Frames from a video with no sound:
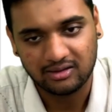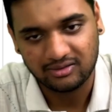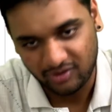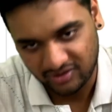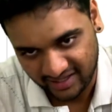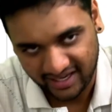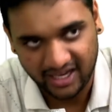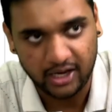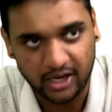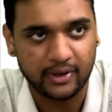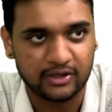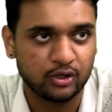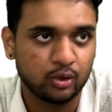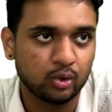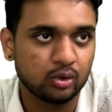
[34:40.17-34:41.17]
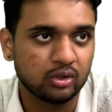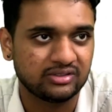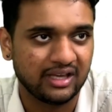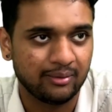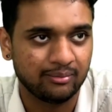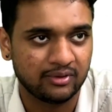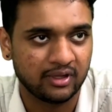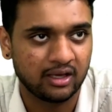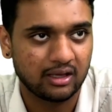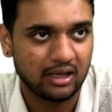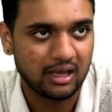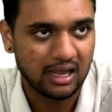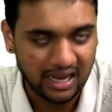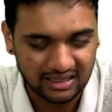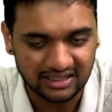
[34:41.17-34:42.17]
For second equation, you do the same thing,
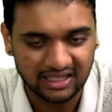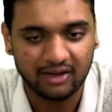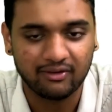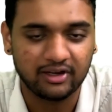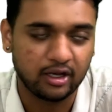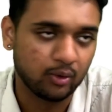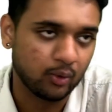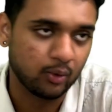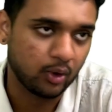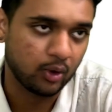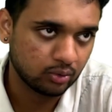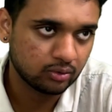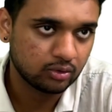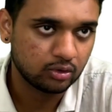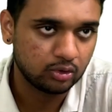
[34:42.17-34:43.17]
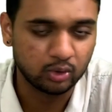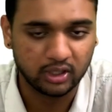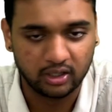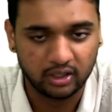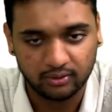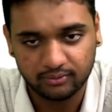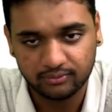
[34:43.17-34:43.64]
and then I will tell you what to do. Do that.